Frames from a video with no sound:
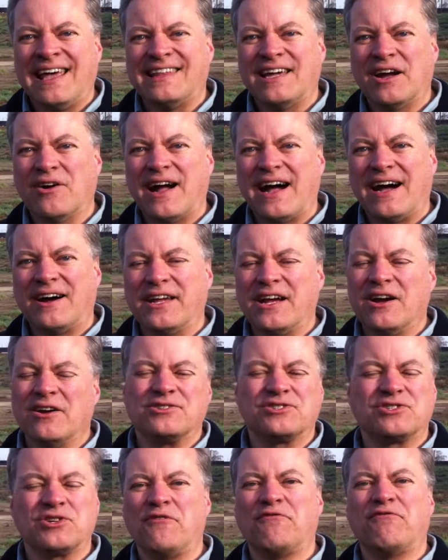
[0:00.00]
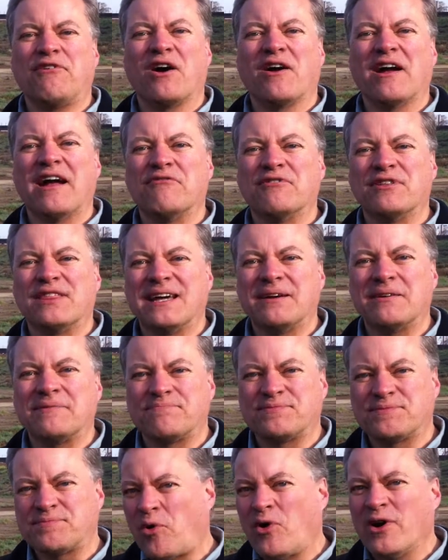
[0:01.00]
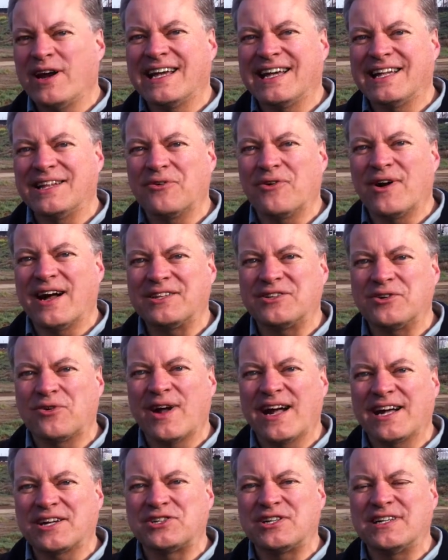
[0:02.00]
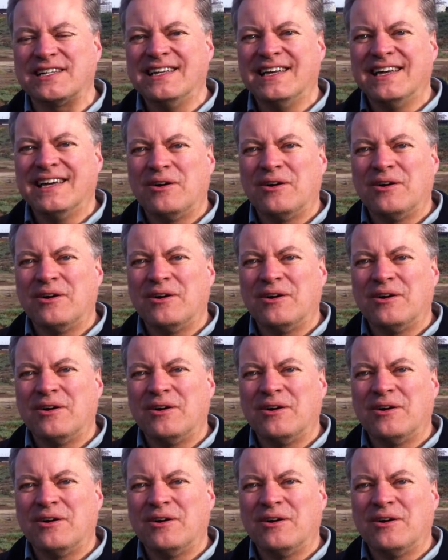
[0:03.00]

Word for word: They're out here and so far everything pointing in the right direction.